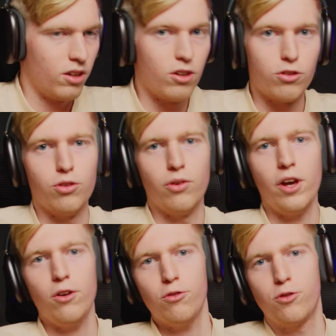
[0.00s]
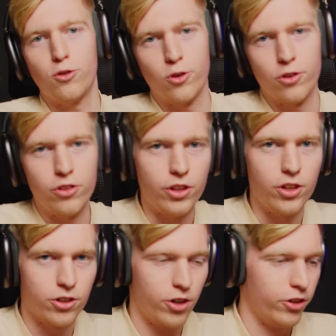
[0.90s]
So now for
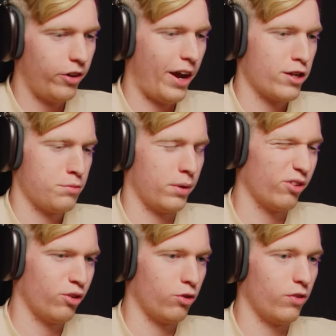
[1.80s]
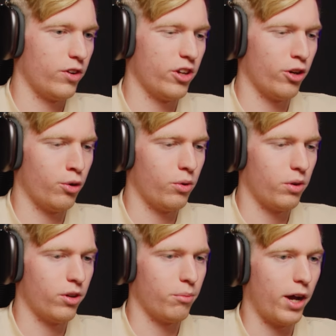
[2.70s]
the color aspect of this
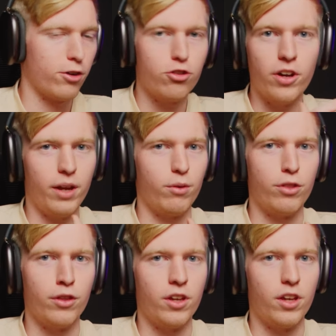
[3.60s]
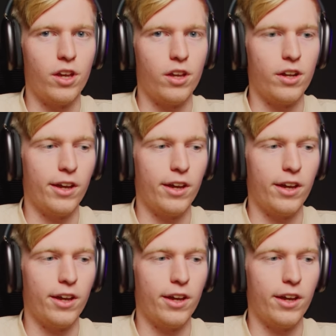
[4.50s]
video, I shot everything in